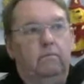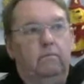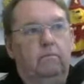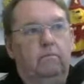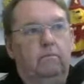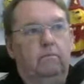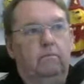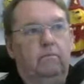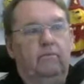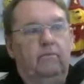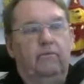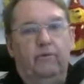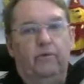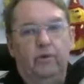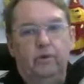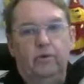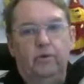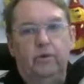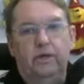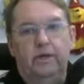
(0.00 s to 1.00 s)

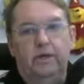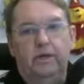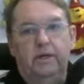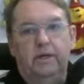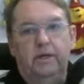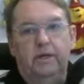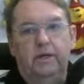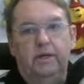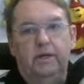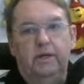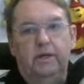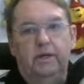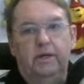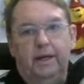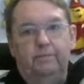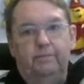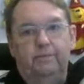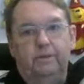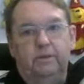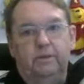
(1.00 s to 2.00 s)
fluid
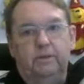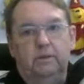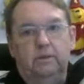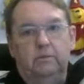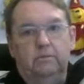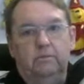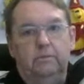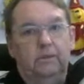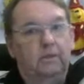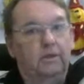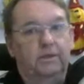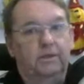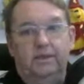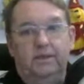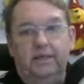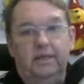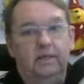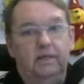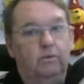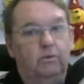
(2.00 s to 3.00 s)
pipes, because
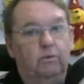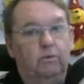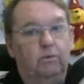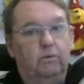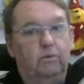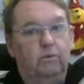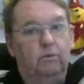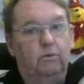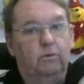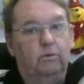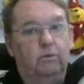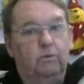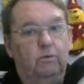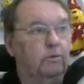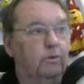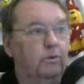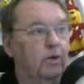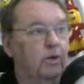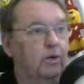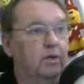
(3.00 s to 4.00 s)
these ones doesn't
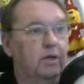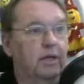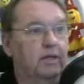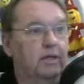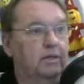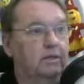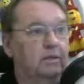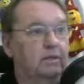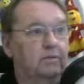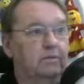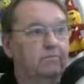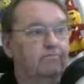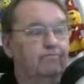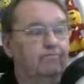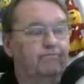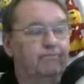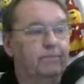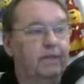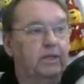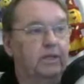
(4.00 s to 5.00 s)
work as
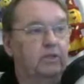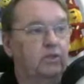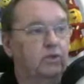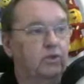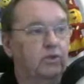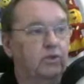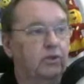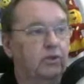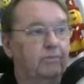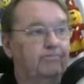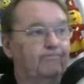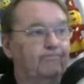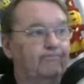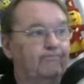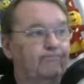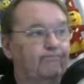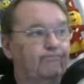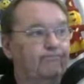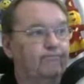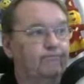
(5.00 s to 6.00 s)
they should,
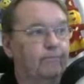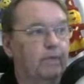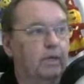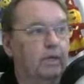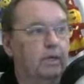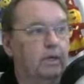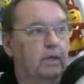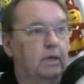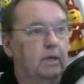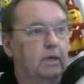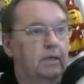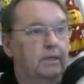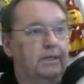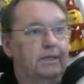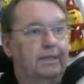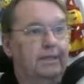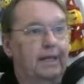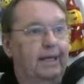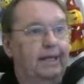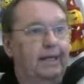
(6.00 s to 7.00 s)

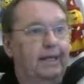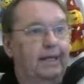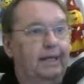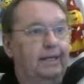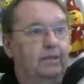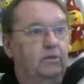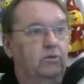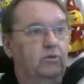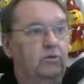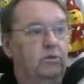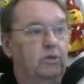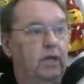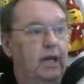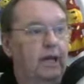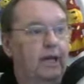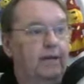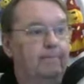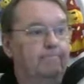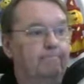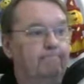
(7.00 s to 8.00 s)
sadly to say.
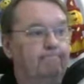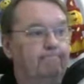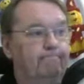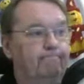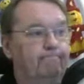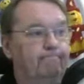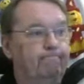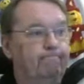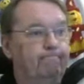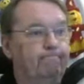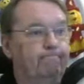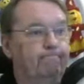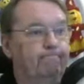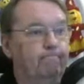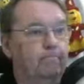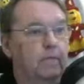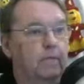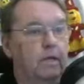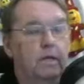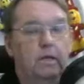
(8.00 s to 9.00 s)

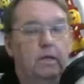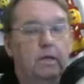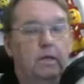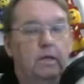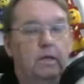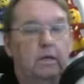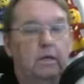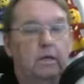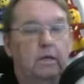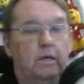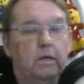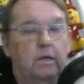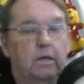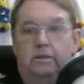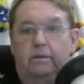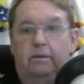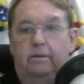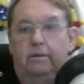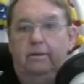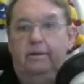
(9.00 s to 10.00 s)
So that's
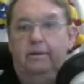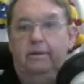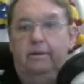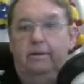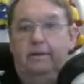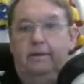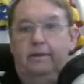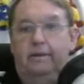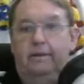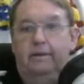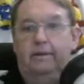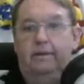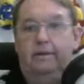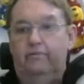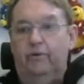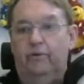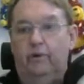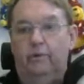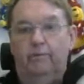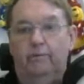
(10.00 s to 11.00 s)
that
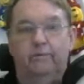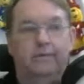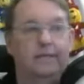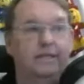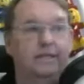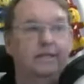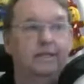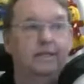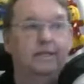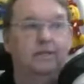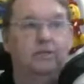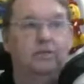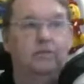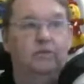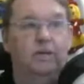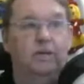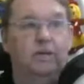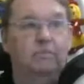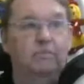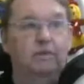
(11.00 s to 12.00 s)
from this
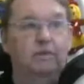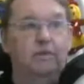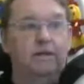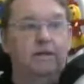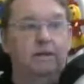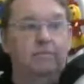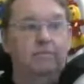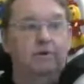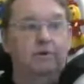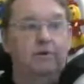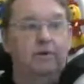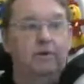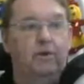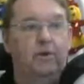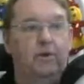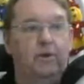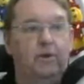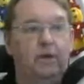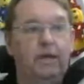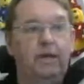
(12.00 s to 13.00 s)
stream number
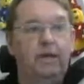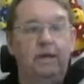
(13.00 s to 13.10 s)
3.